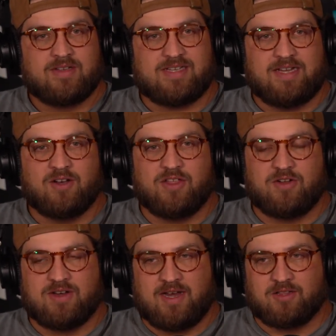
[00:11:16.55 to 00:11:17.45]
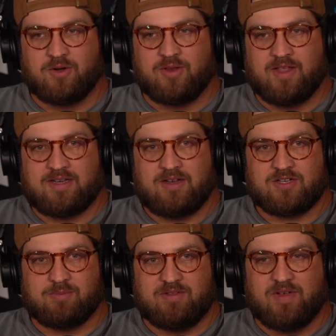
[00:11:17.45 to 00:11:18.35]
to hear that you're not alone in that to hear
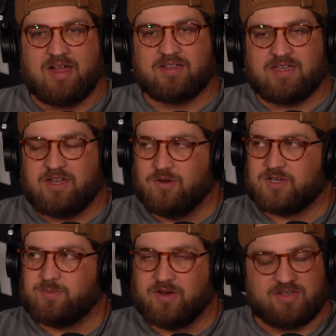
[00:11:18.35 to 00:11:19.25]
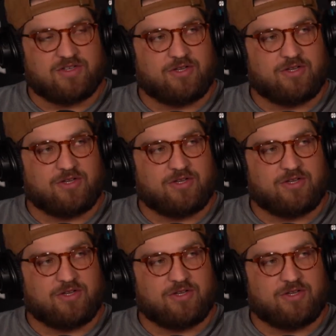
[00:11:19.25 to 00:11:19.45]
somebody validate your experience mm-hmm.